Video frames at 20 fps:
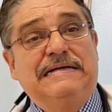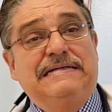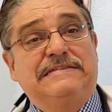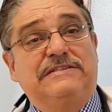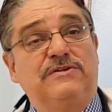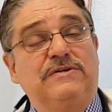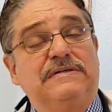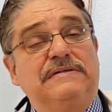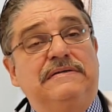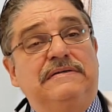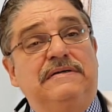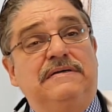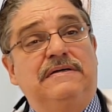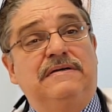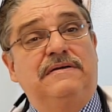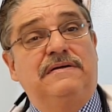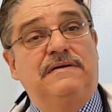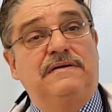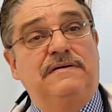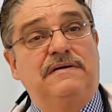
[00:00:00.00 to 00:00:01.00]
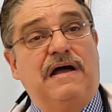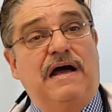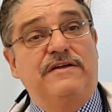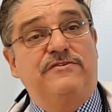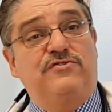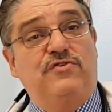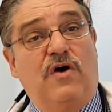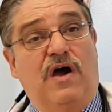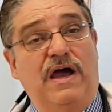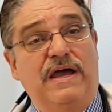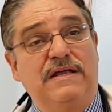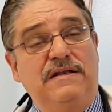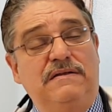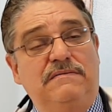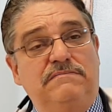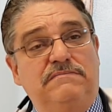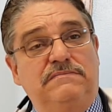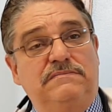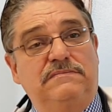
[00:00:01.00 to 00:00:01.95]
So I tried,